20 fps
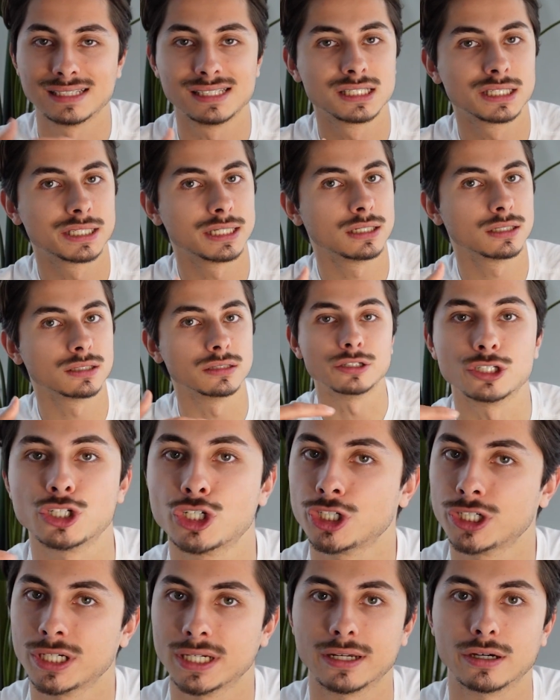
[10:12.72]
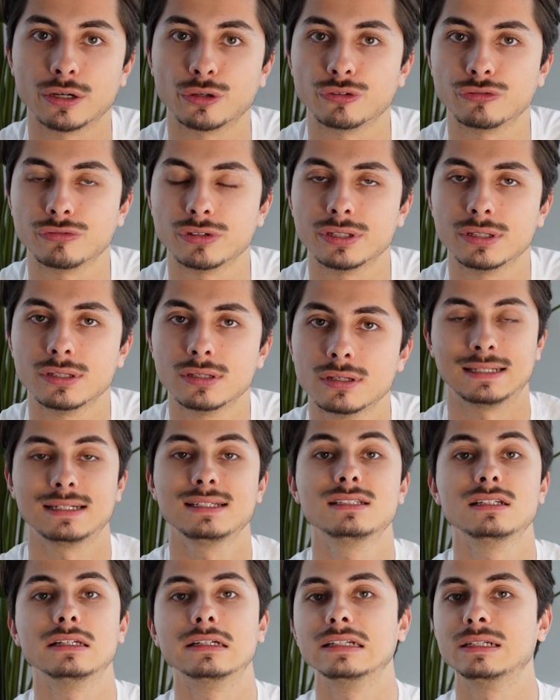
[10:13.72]
scale the shit out of it. That
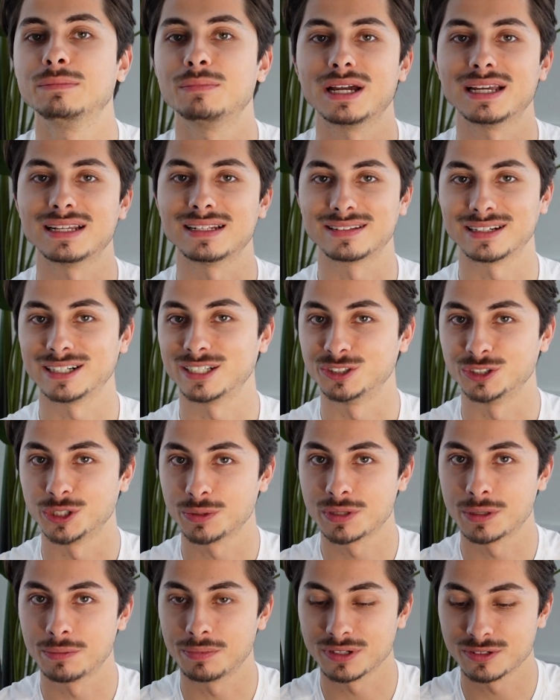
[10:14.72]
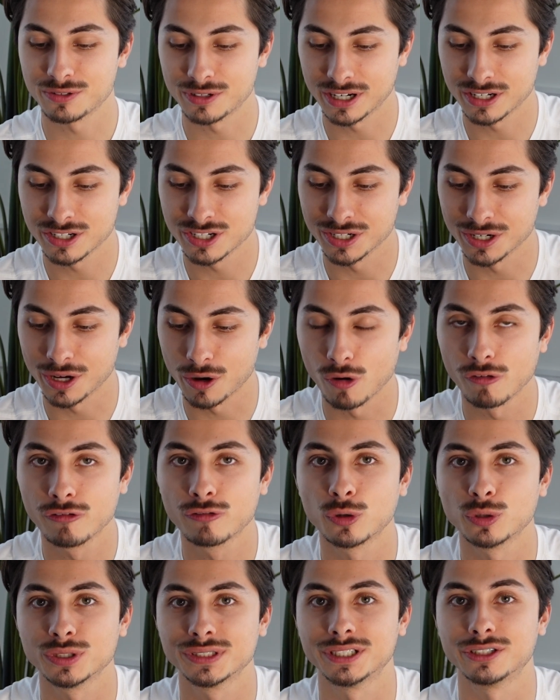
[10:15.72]
is literally my entire dropshipping strategy. Now, of
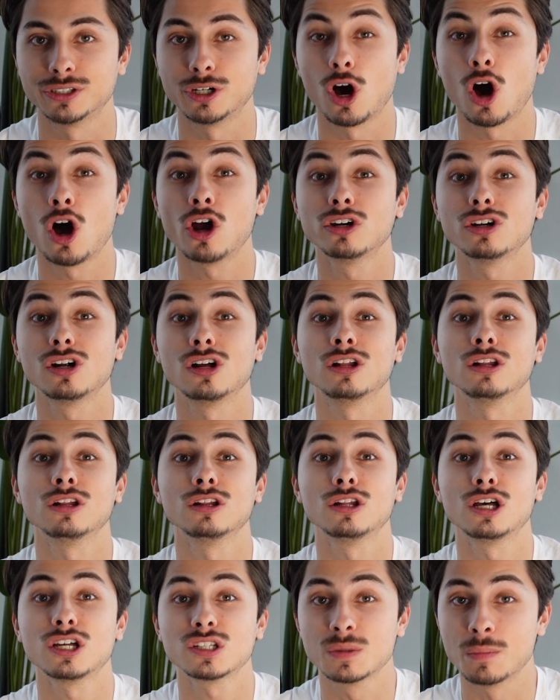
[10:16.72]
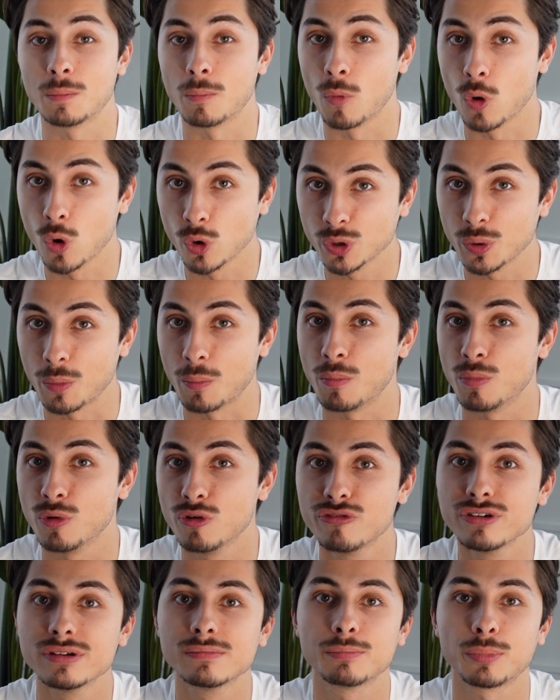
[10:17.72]
course, there are a lot more
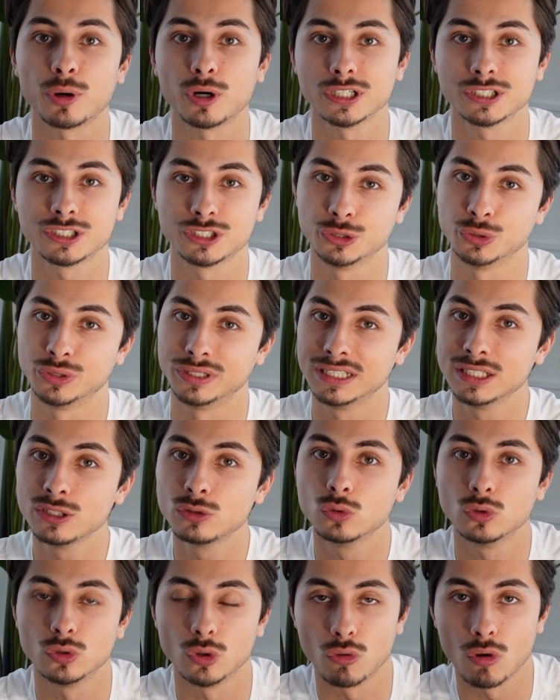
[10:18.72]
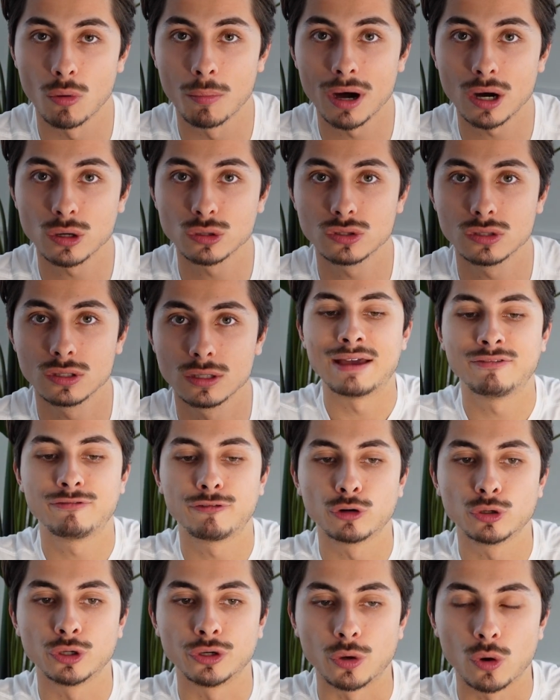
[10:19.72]
moving parts you need to know about. And
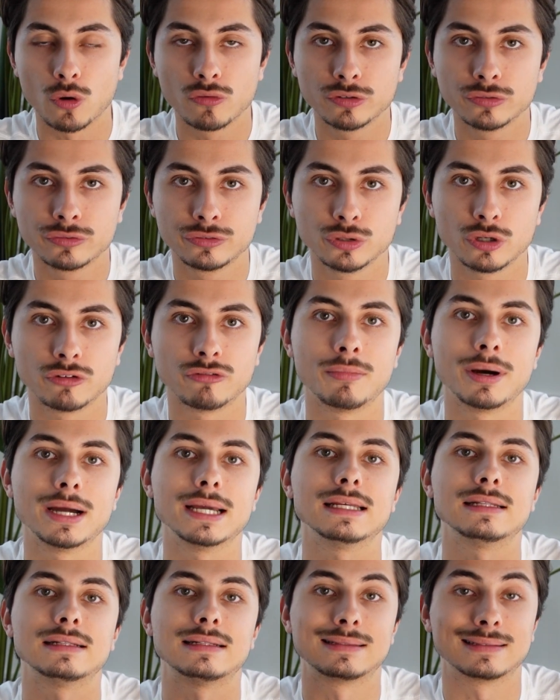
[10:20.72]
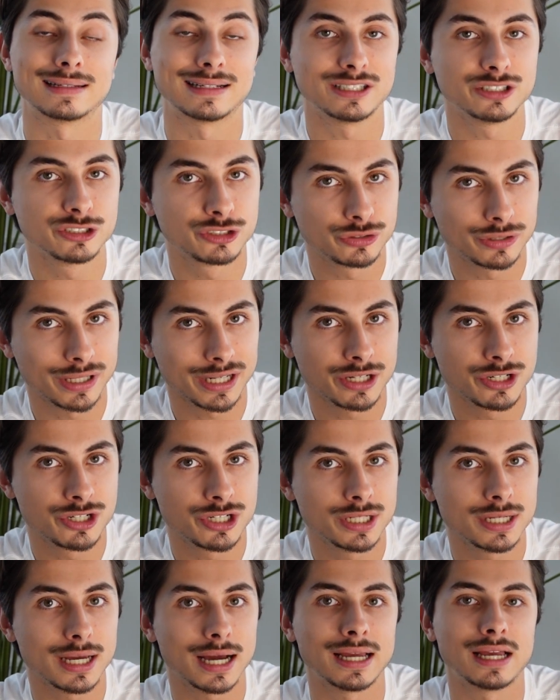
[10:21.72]
for an overview of my entire
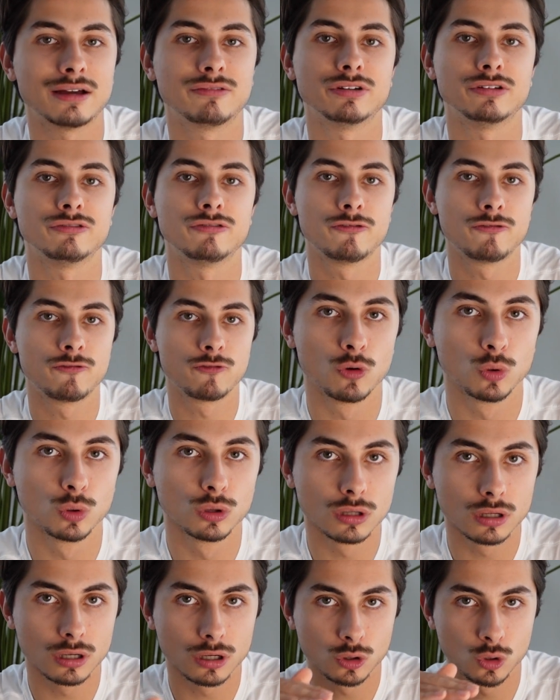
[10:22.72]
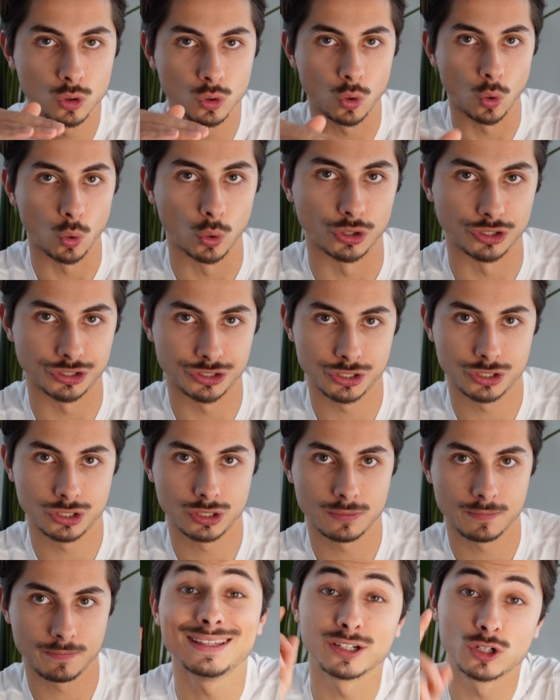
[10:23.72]
strategy, I have a full
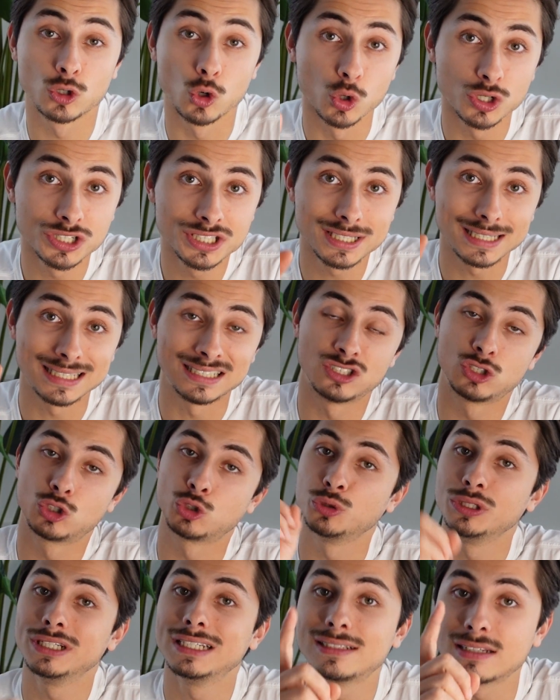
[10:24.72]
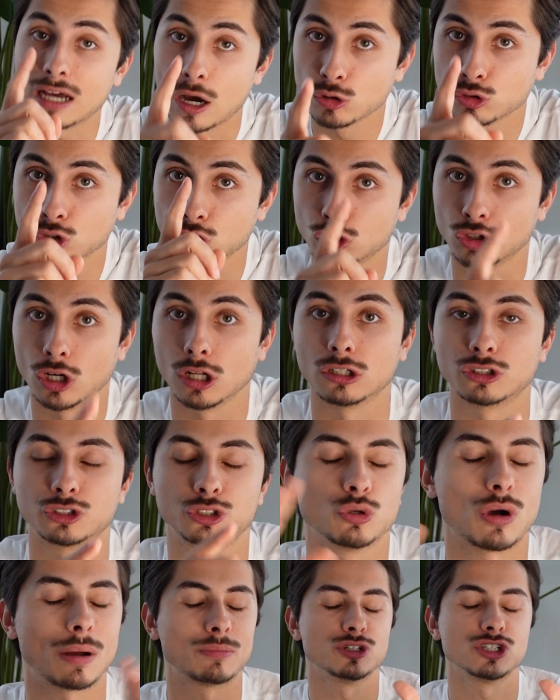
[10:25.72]
course, and the course is $3,000.
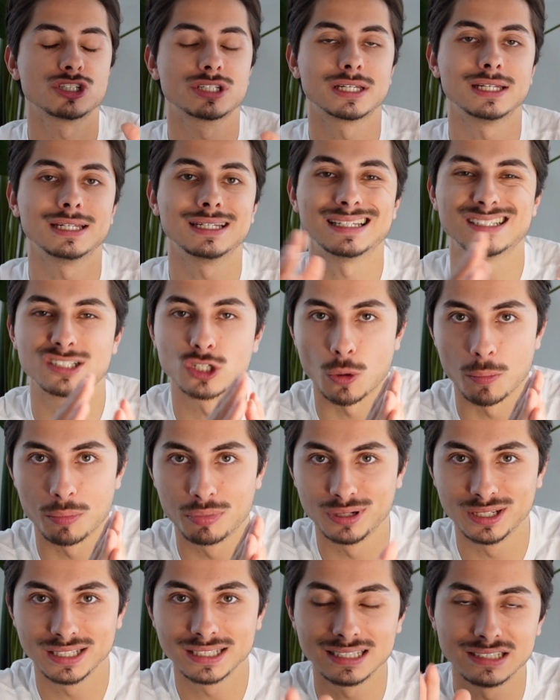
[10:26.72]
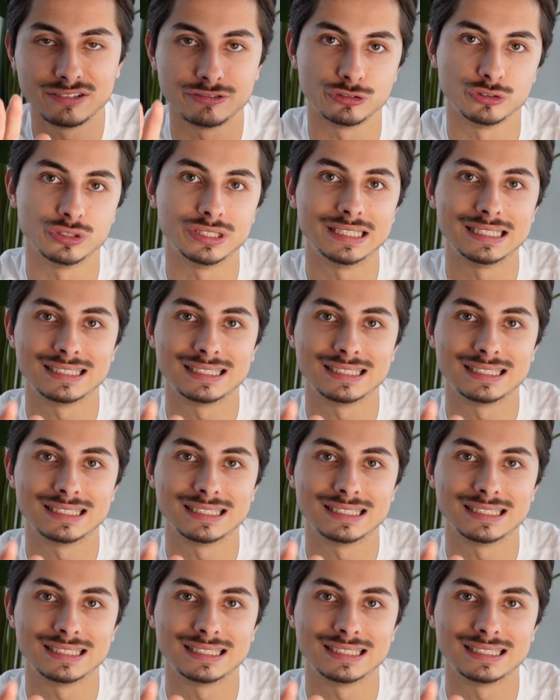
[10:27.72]
No, I'm just kidding. It's completely free.